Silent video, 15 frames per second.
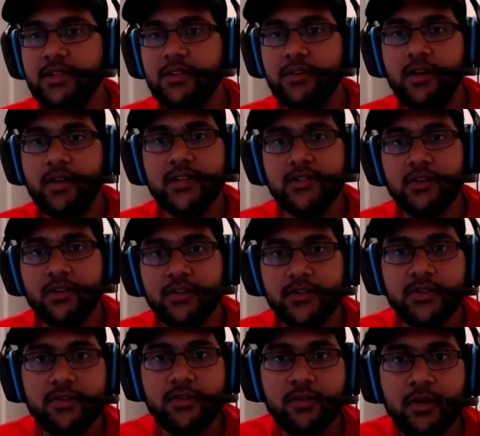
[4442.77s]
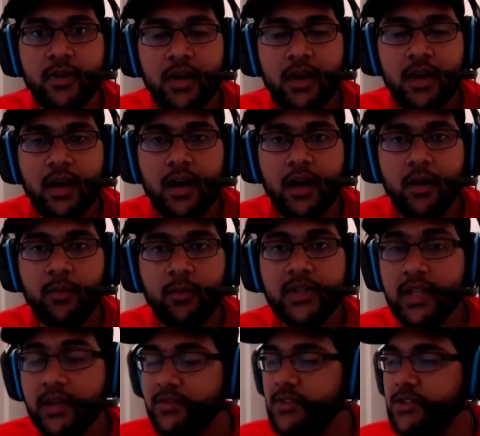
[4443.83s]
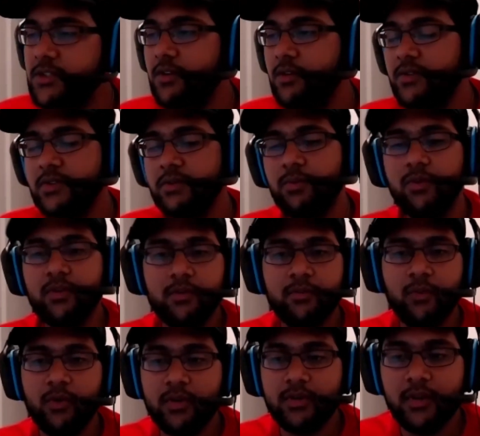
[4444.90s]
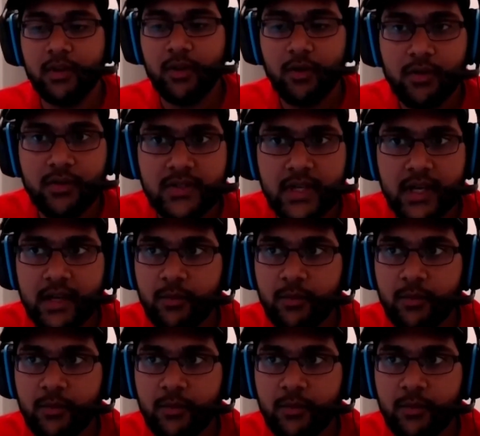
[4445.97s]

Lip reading: you guys are too. We'd love to show support more on the local side,